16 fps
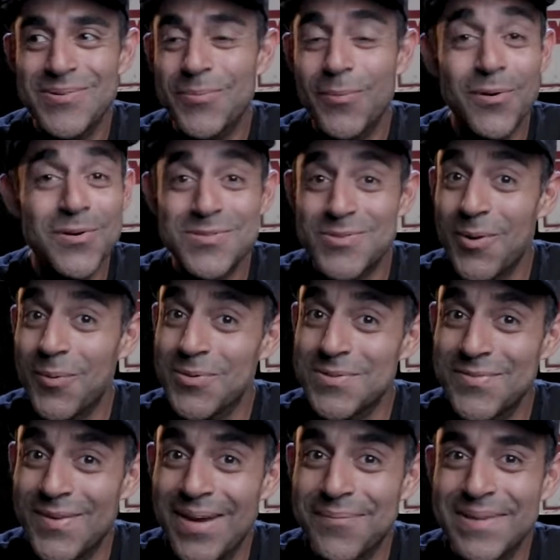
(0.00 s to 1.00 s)
We're a Star Wars
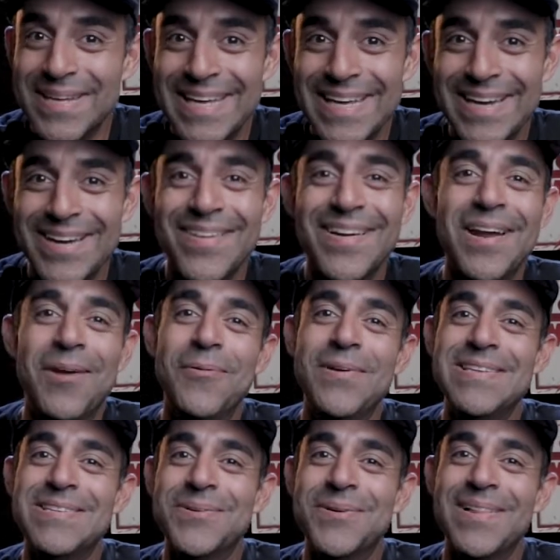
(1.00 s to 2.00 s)
family here, and we
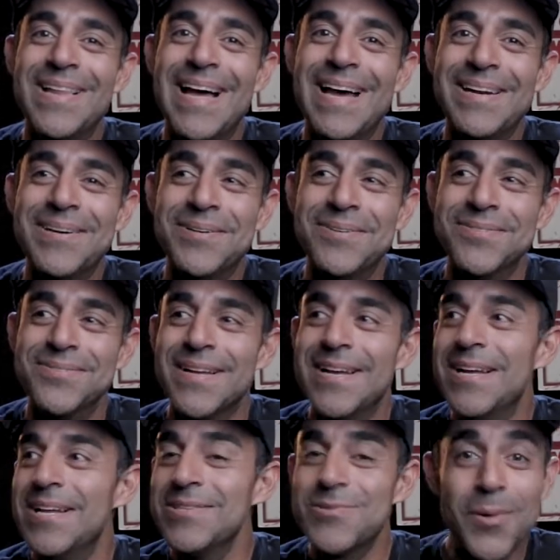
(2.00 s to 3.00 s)
do a lot of
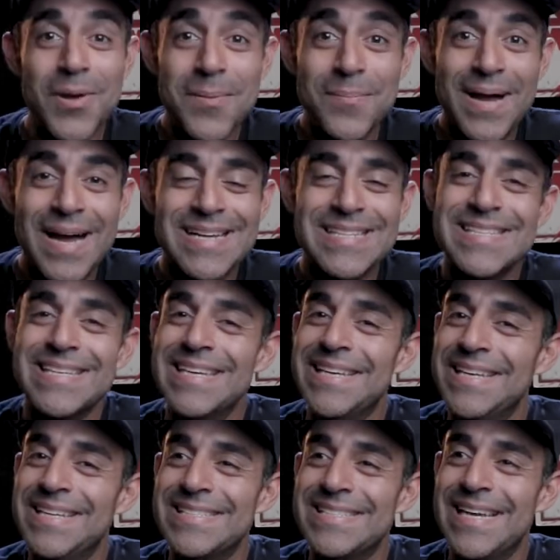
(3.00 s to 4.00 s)
toy
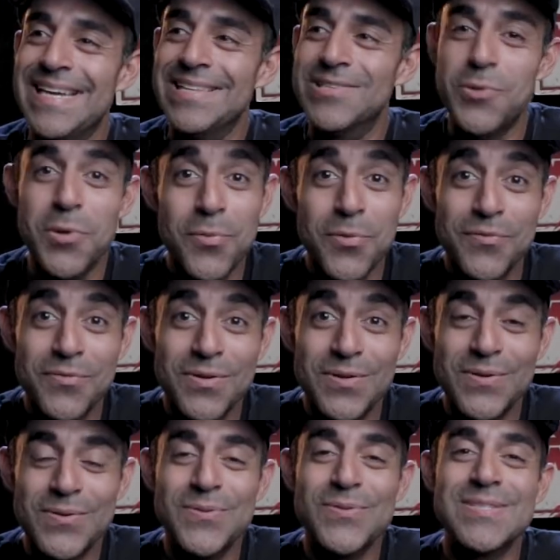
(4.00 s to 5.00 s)
unboxings and toy
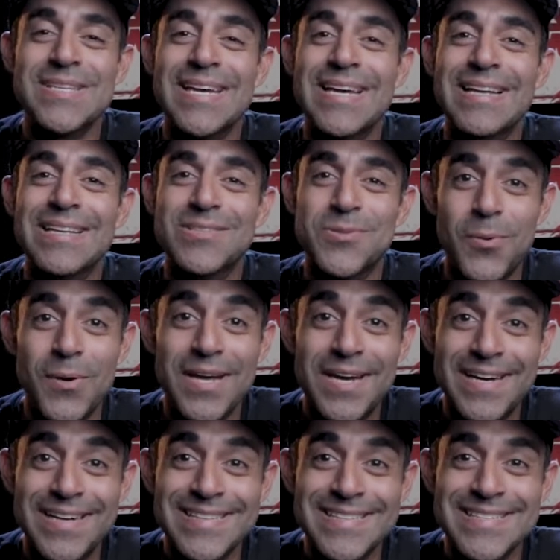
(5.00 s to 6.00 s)
reviews and toy
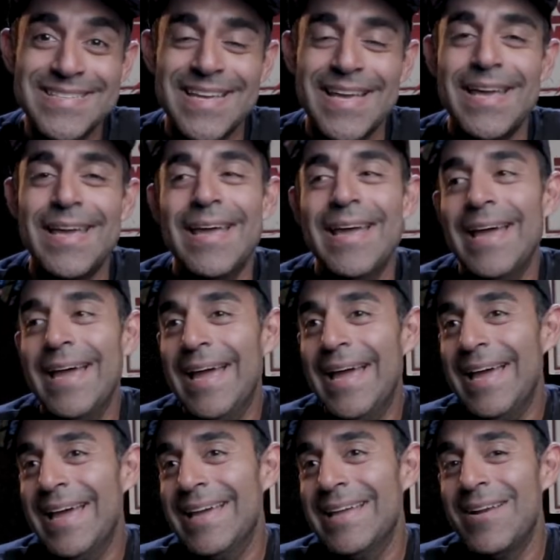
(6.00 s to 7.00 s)
hunts
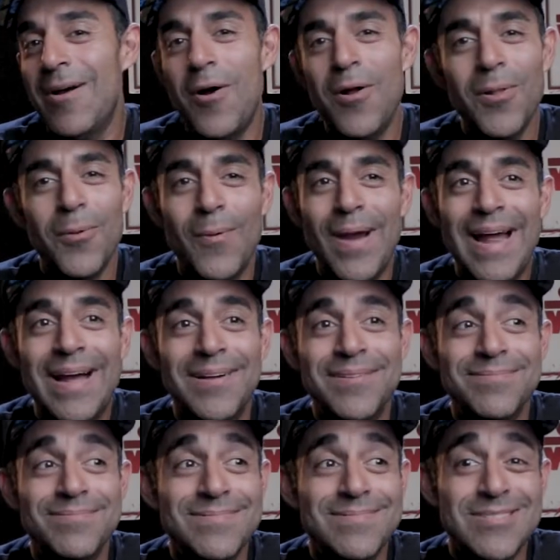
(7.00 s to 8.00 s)
and all
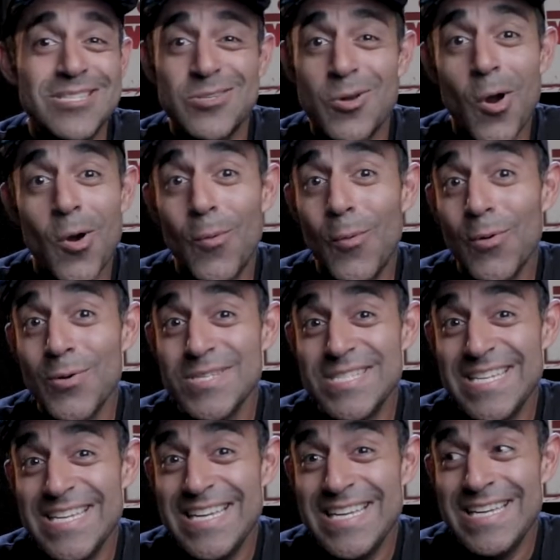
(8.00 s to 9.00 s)
around Star
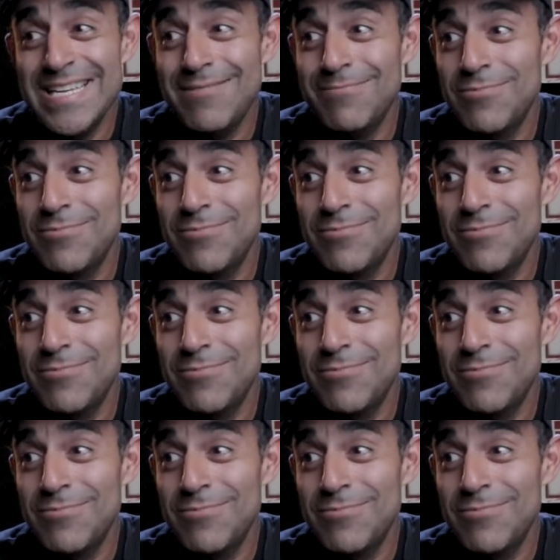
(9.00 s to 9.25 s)
Warsy